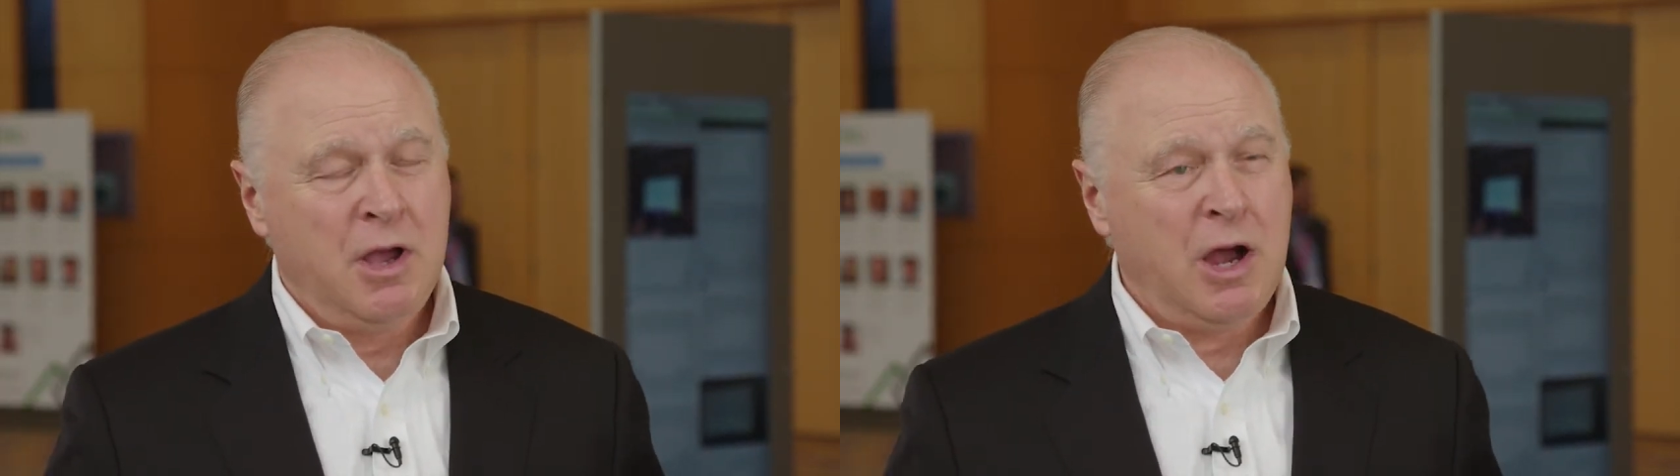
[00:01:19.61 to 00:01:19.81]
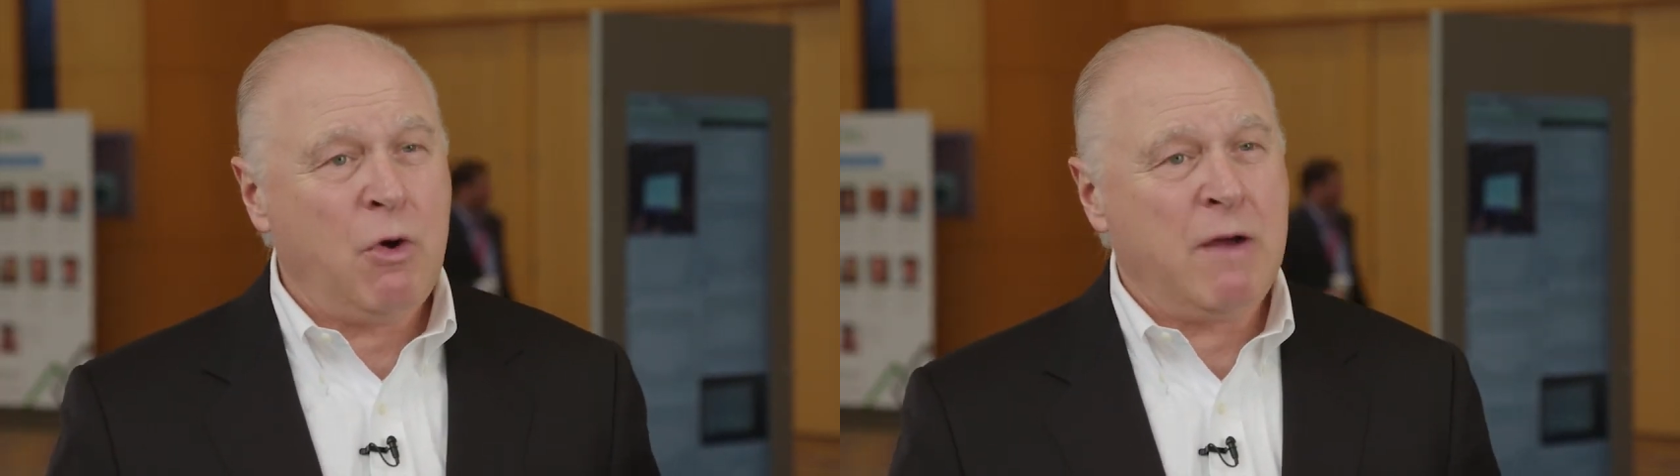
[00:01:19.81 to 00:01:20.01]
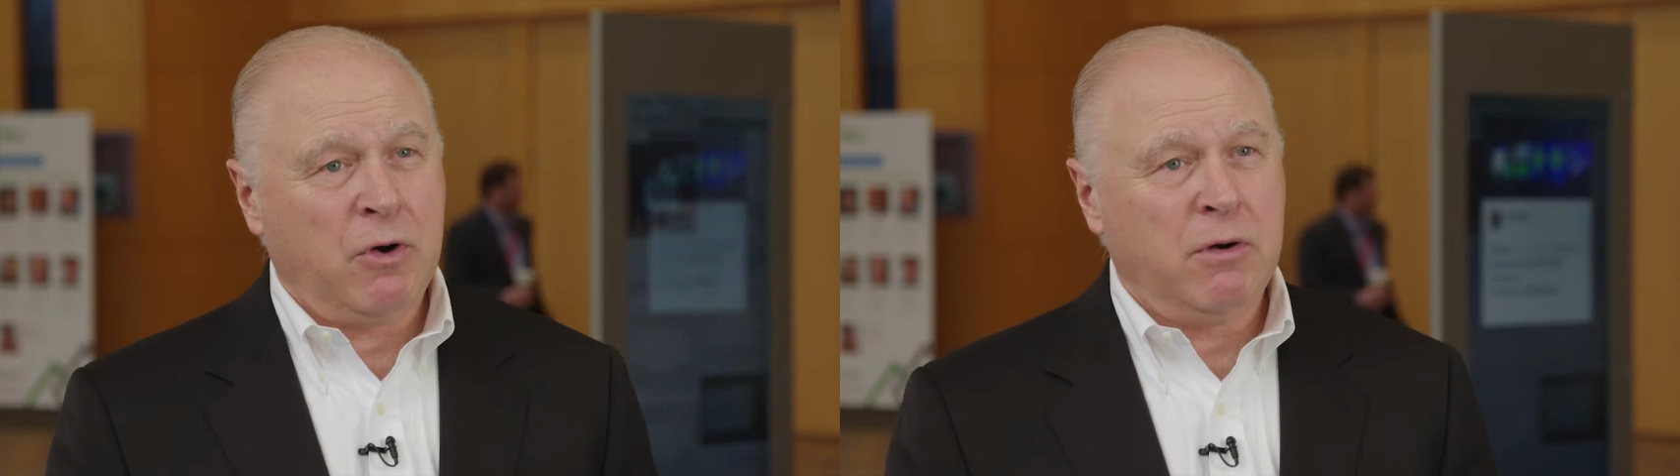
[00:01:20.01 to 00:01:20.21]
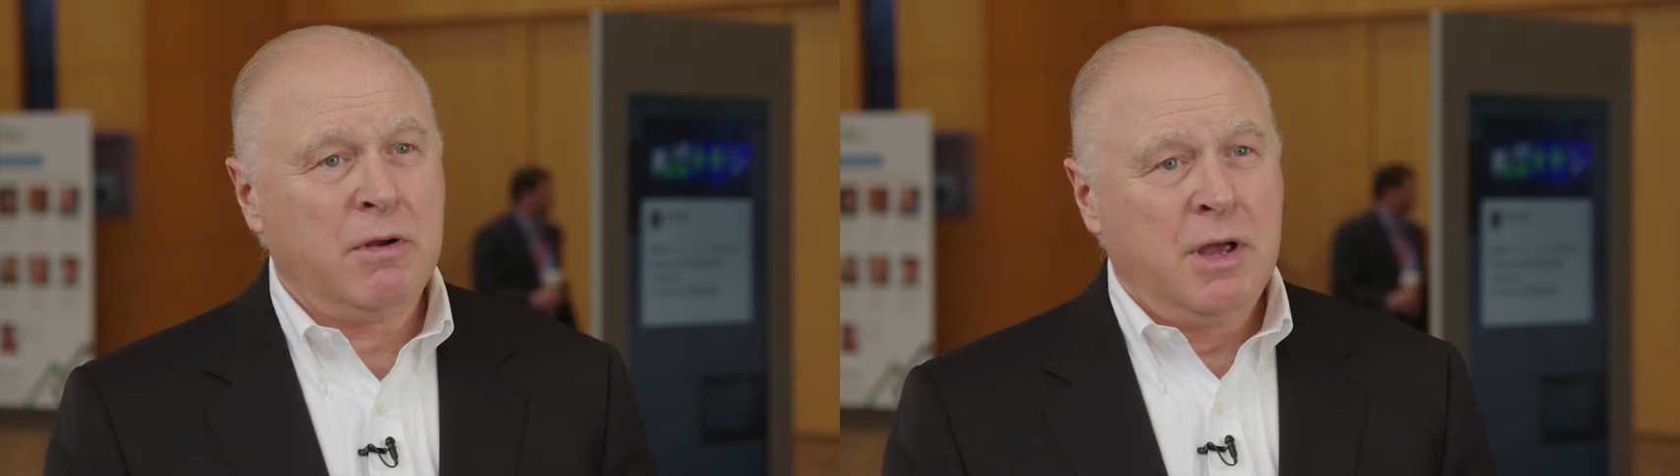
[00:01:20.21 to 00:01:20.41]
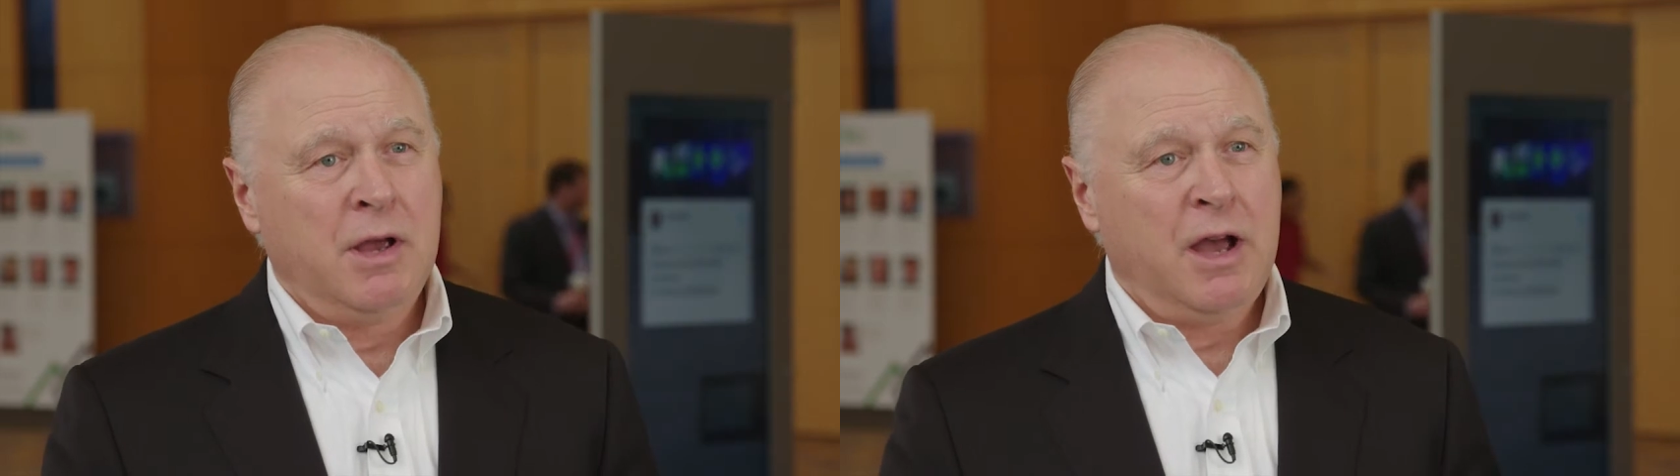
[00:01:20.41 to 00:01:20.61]
However,
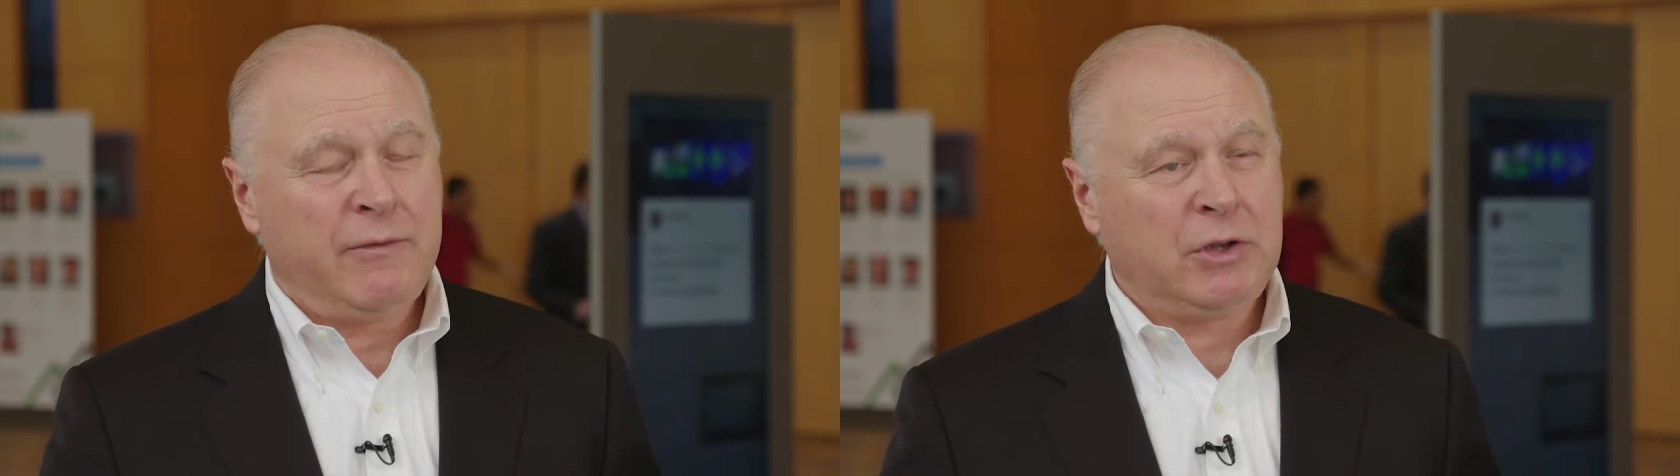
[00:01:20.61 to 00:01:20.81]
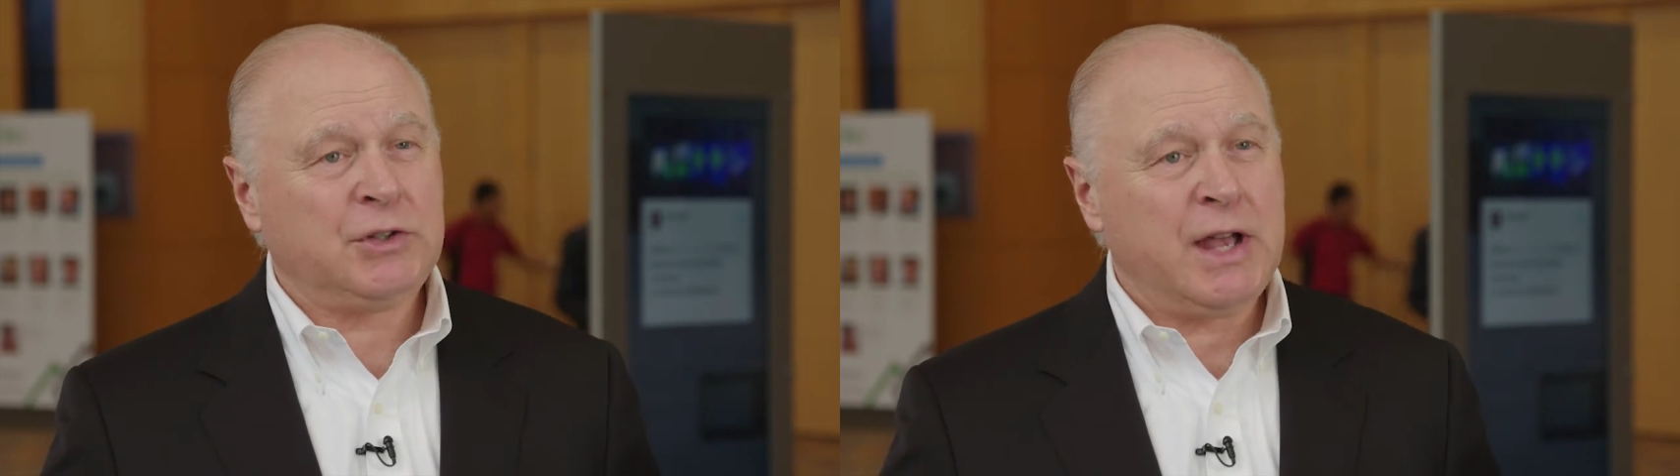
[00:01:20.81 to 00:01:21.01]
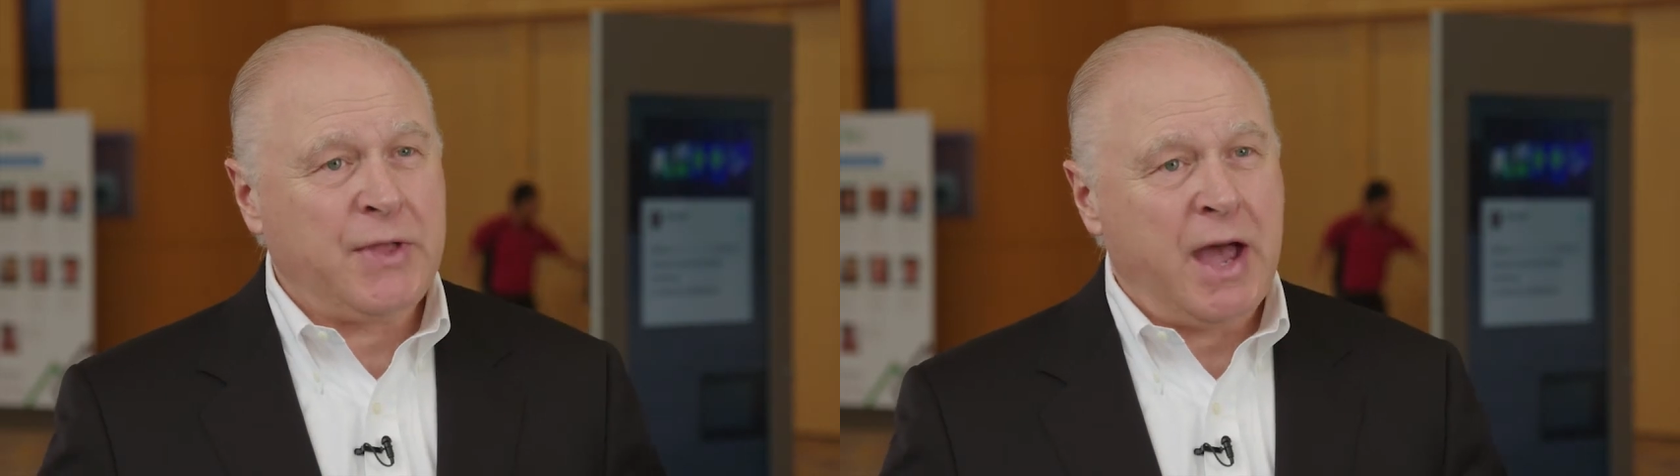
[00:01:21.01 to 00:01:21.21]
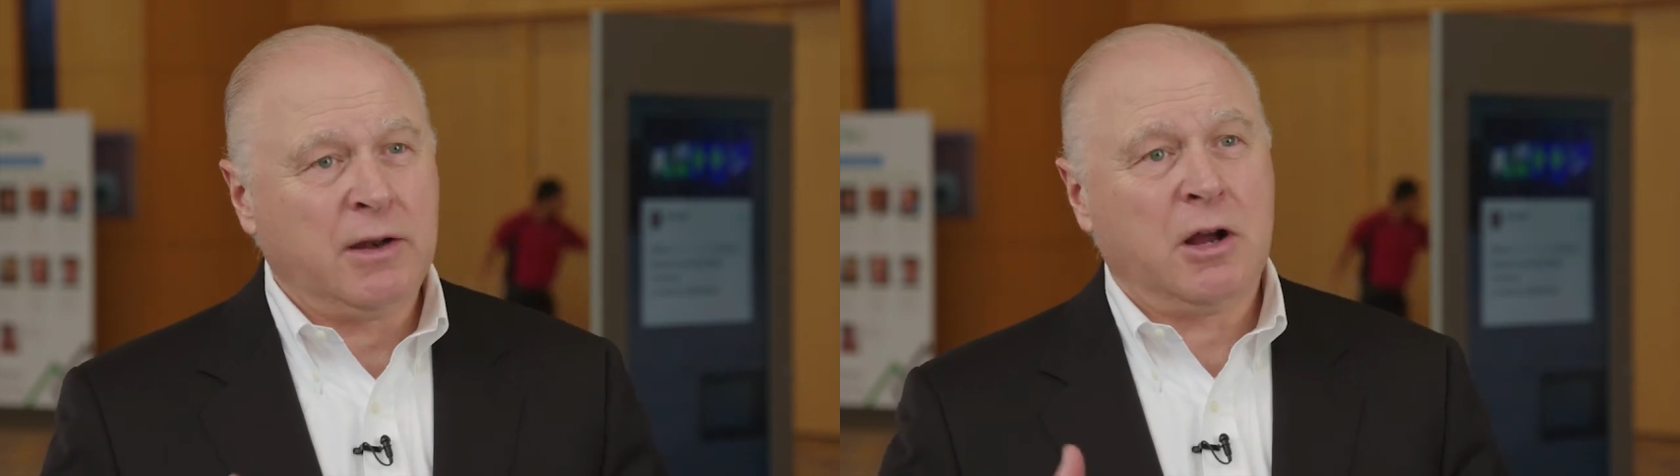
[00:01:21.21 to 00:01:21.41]
having said that,